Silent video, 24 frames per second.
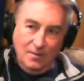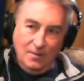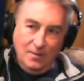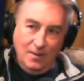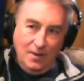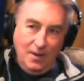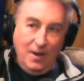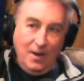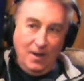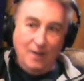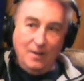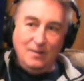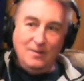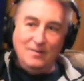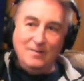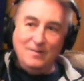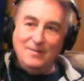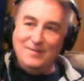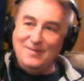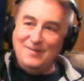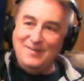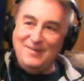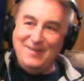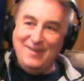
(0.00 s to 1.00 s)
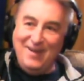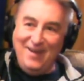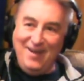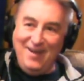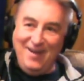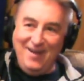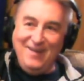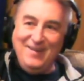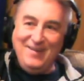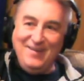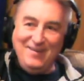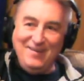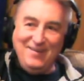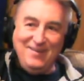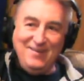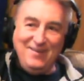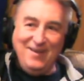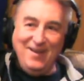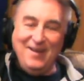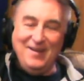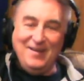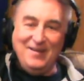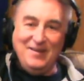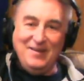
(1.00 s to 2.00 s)
quite I, famous. Yeah, yeah,
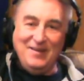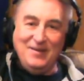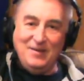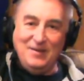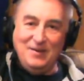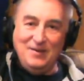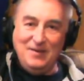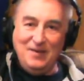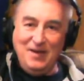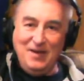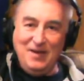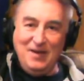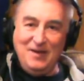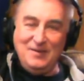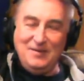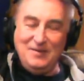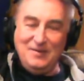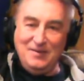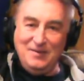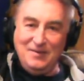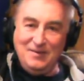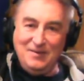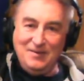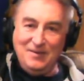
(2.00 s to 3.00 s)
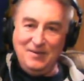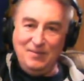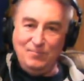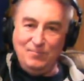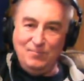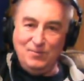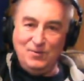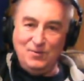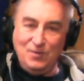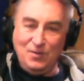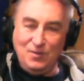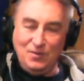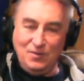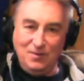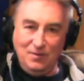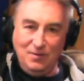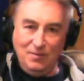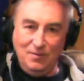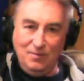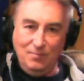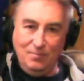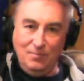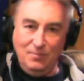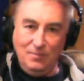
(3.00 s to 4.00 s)
yeah and, it, and it was just
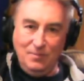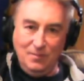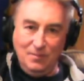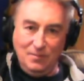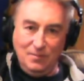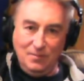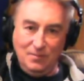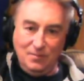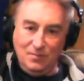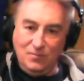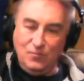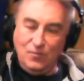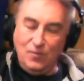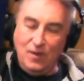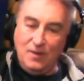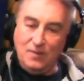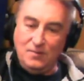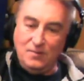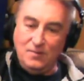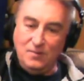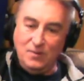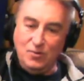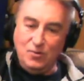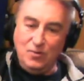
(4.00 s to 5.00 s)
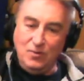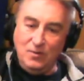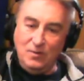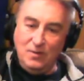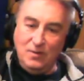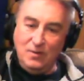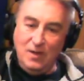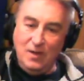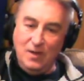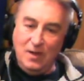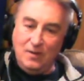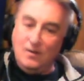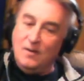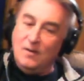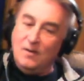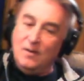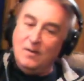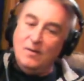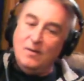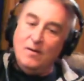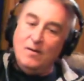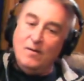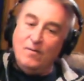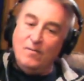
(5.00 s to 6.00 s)
in the, the transition then
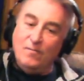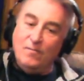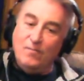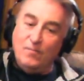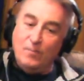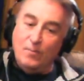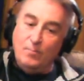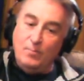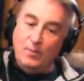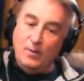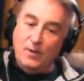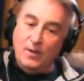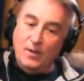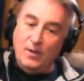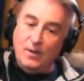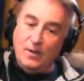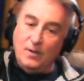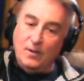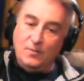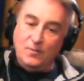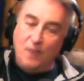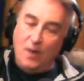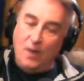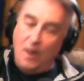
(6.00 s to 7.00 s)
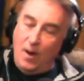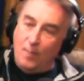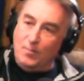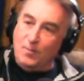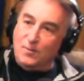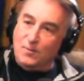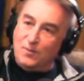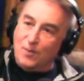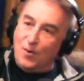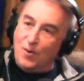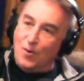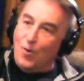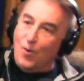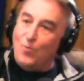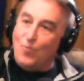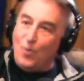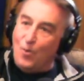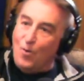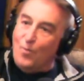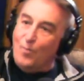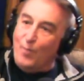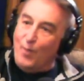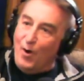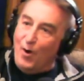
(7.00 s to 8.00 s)
from being a topless
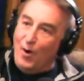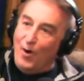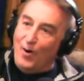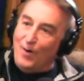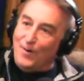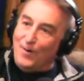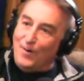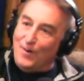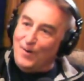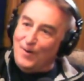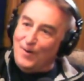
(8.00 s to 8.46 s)
go-go bar